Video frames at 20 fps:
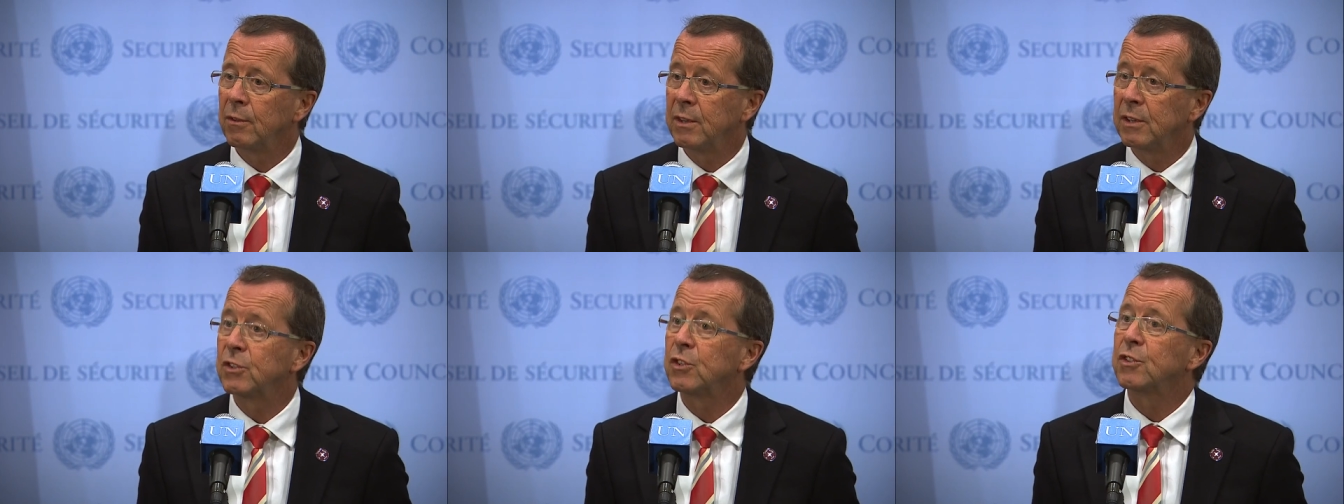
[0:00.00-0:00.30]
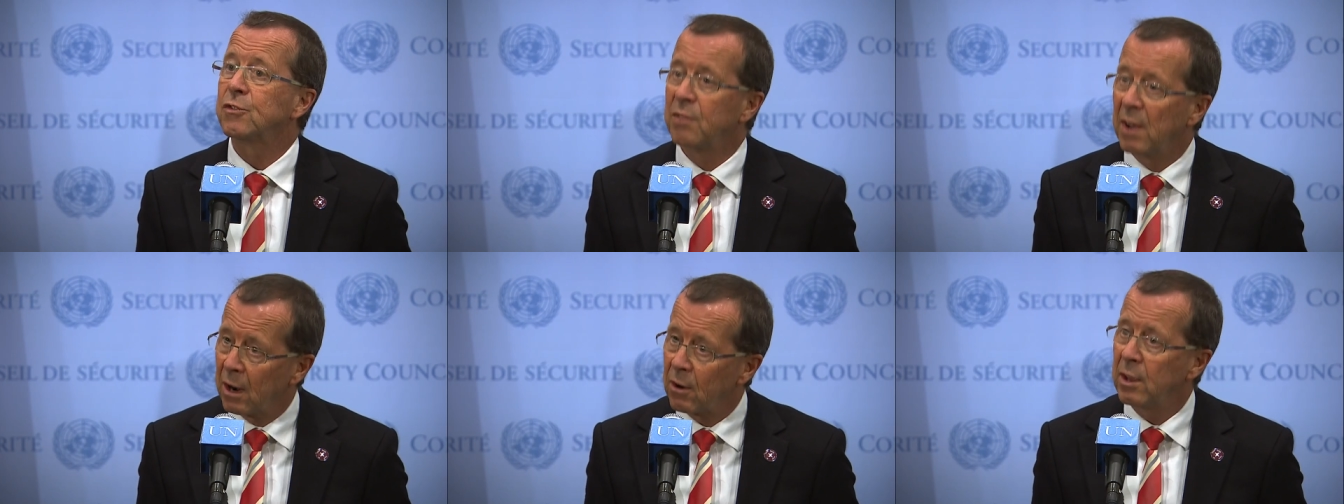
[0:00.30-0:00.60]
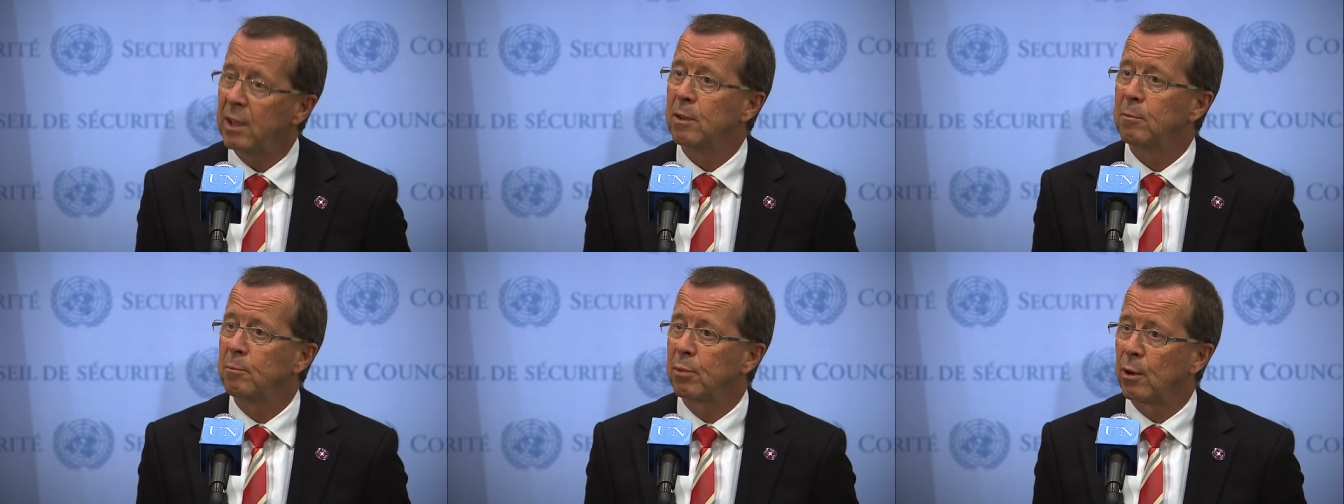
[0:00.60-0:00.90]
this is
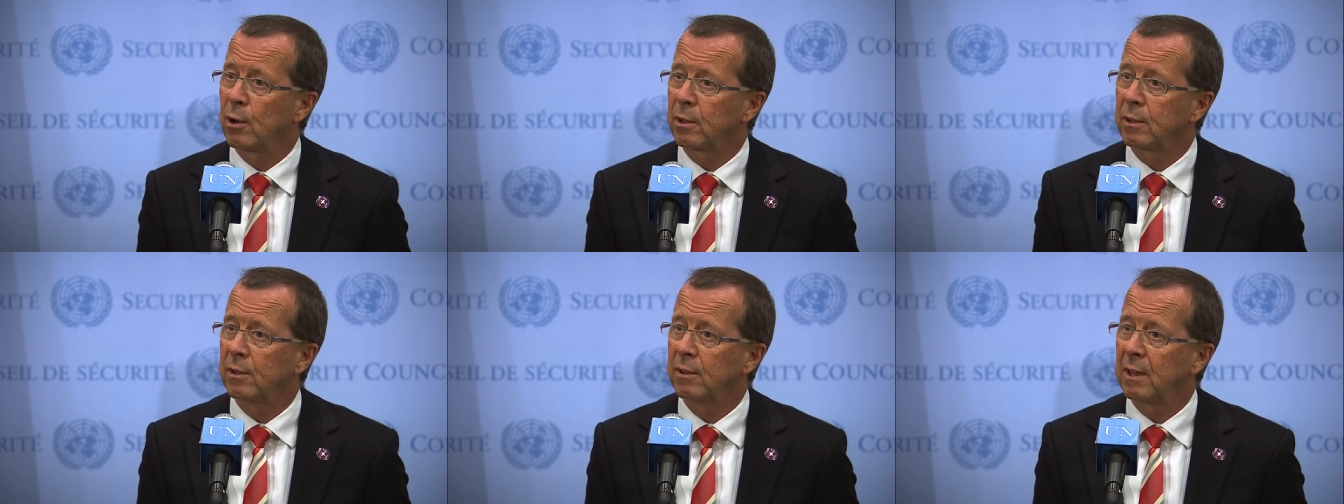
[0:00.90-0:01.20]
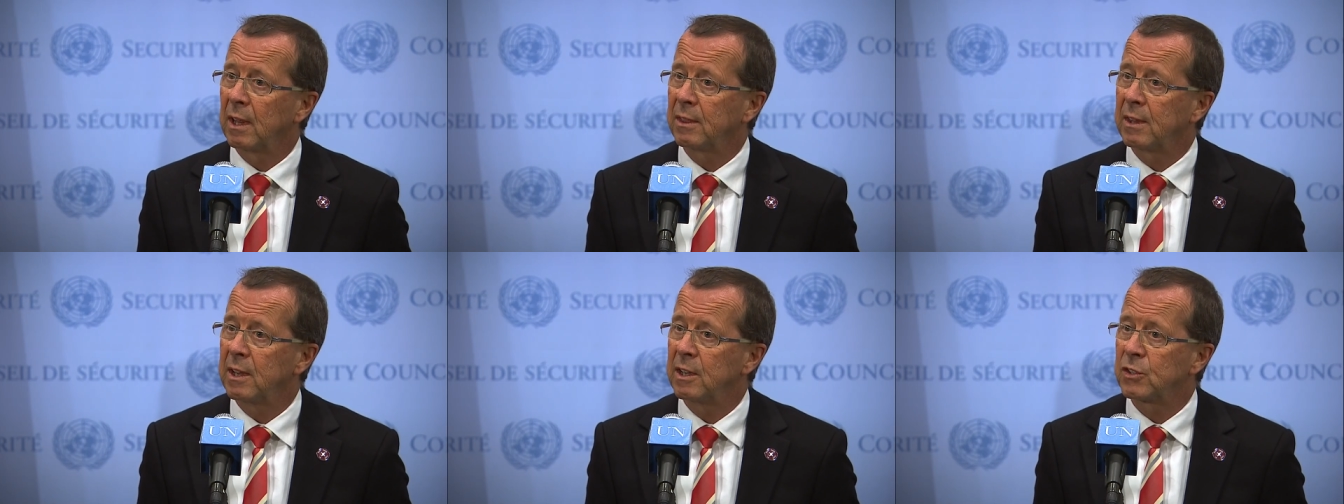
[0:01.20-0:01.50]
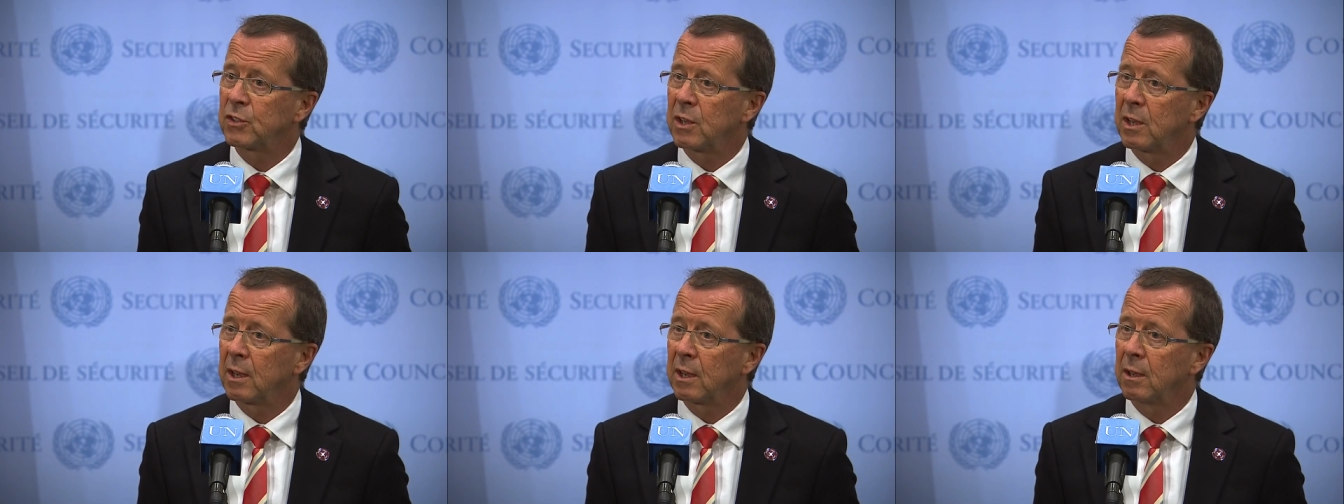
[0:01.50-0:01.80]
very important that there
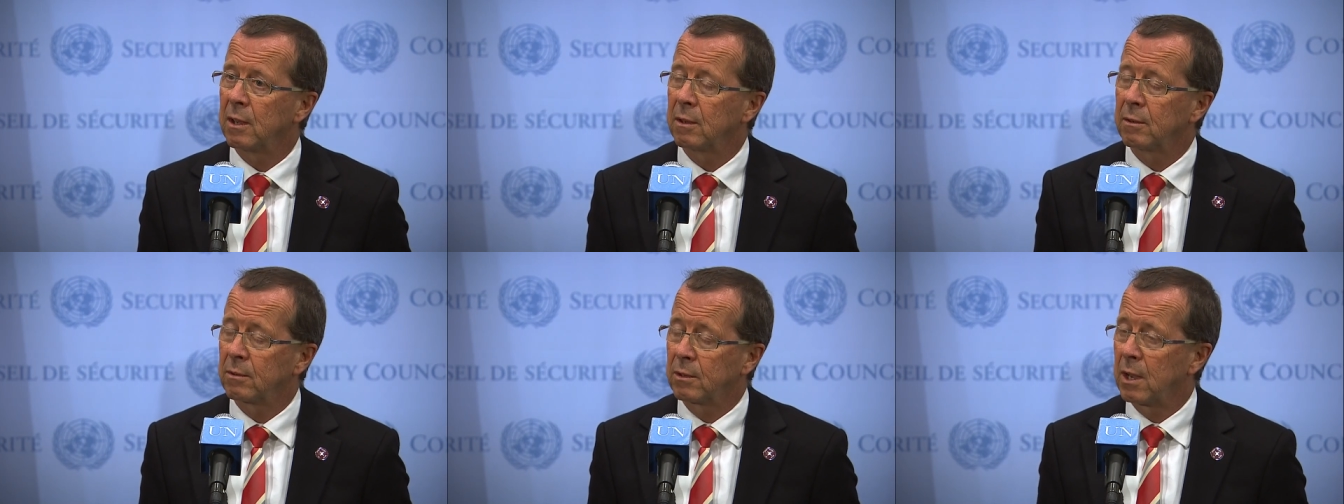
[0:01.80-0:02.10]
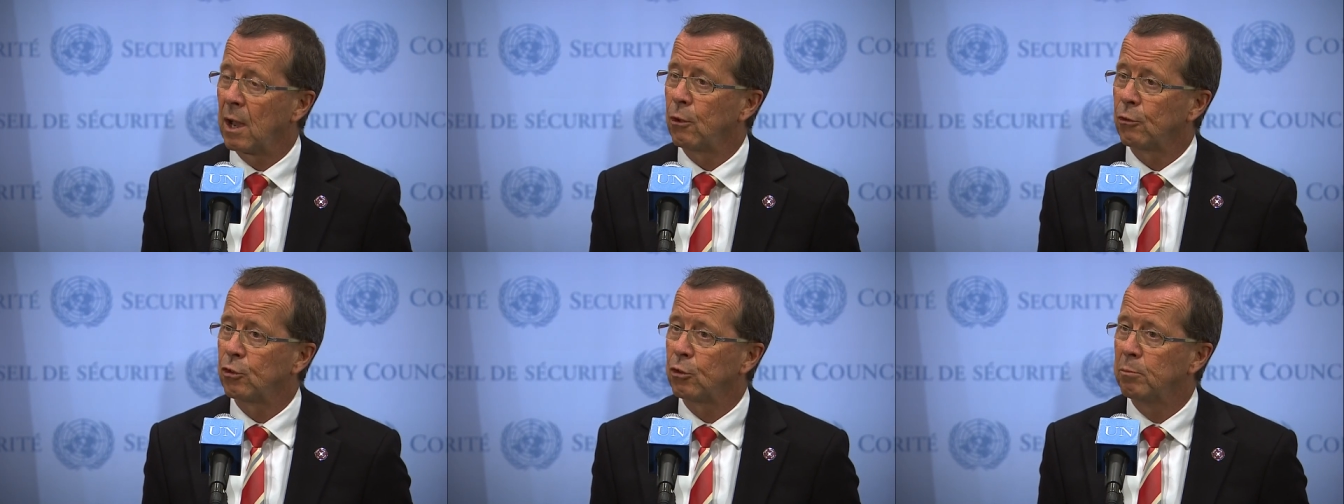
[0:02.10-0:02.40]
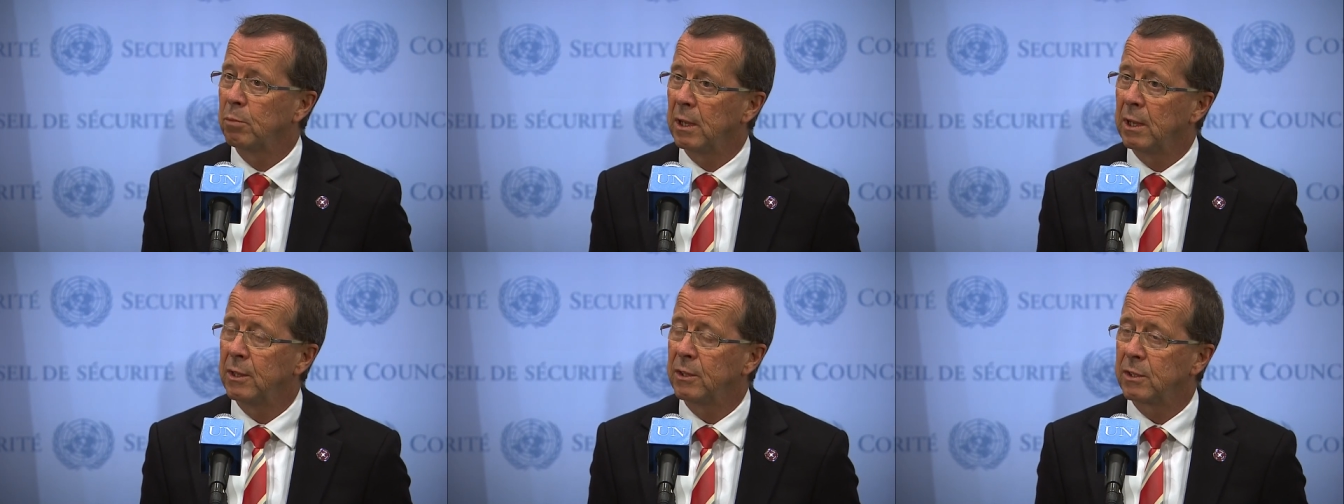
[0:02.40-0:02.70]
is
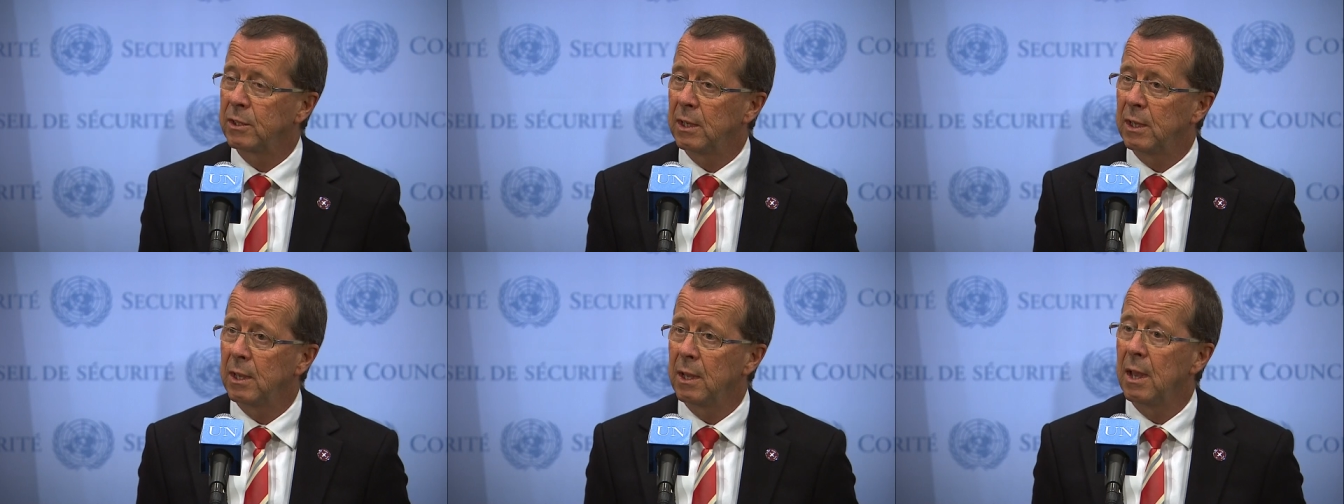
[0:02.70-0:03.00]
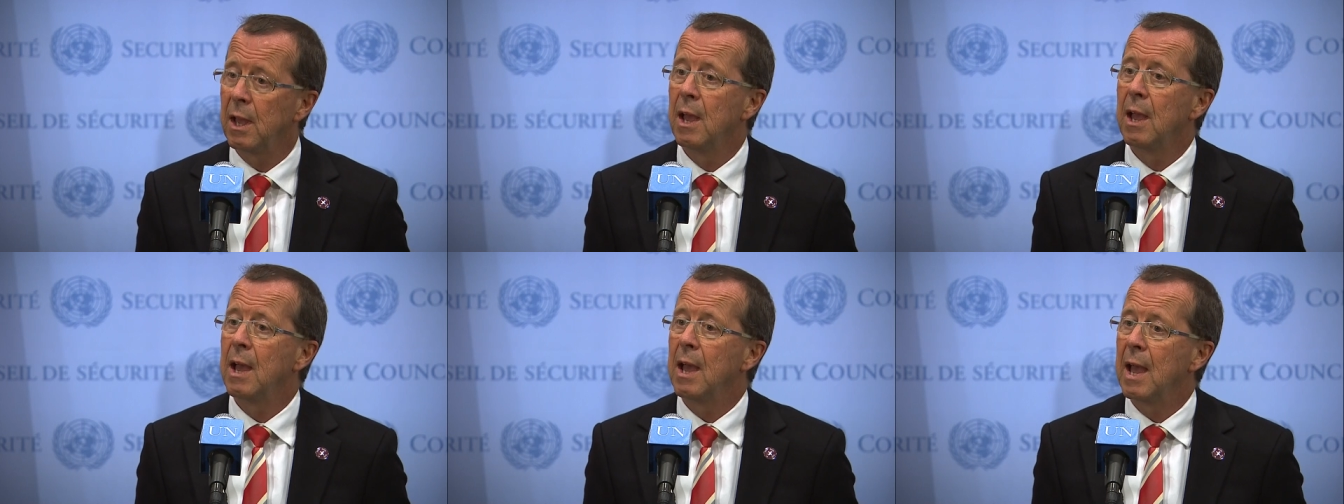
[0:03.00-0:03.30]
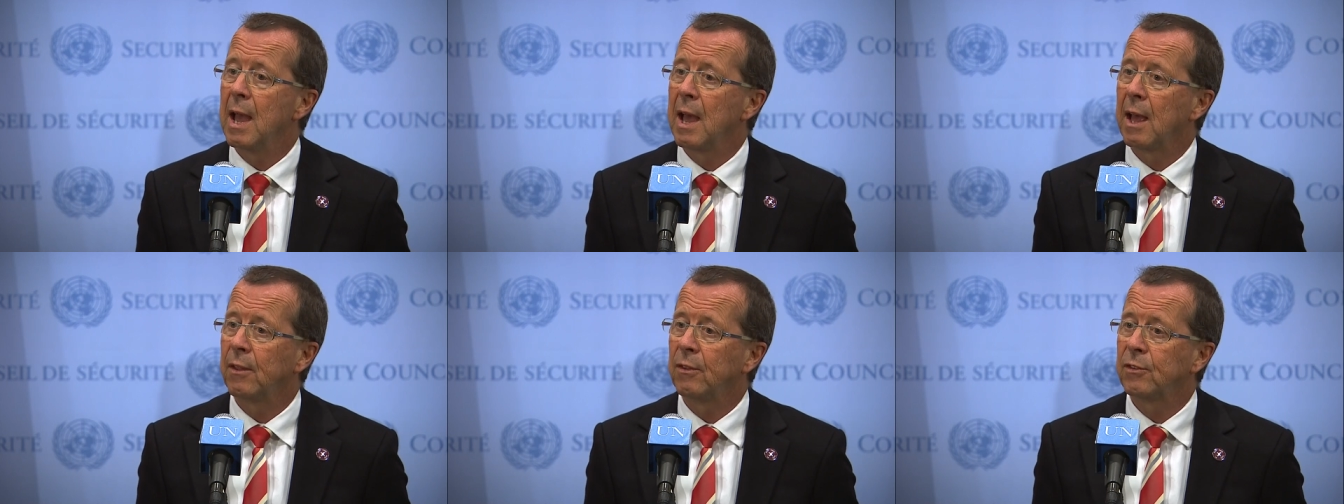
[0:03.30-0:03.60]
accountability
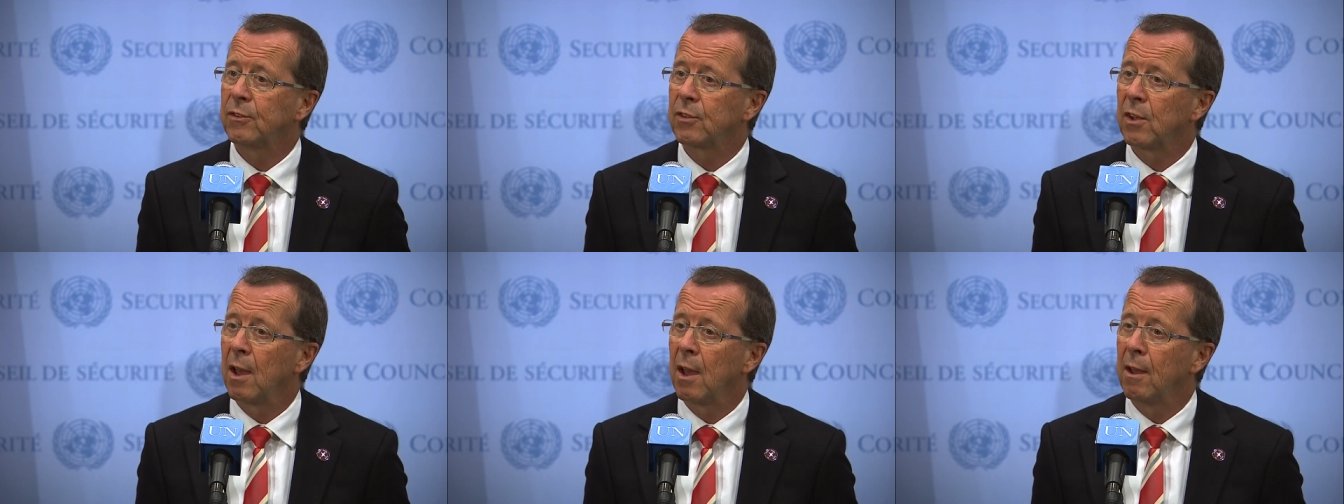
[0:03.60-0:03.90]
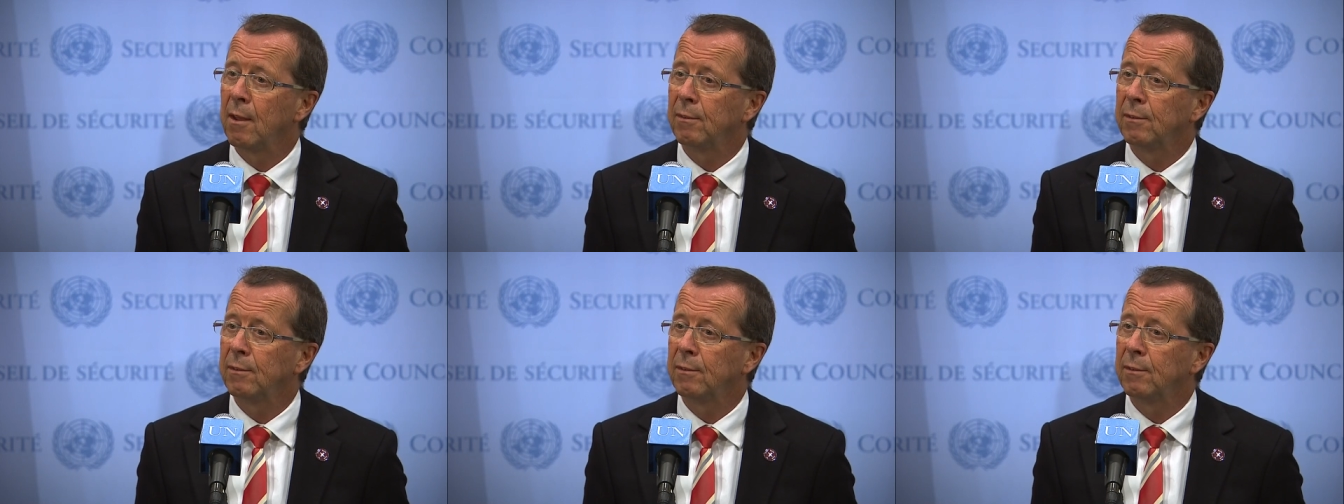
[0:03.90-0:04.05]
and uh,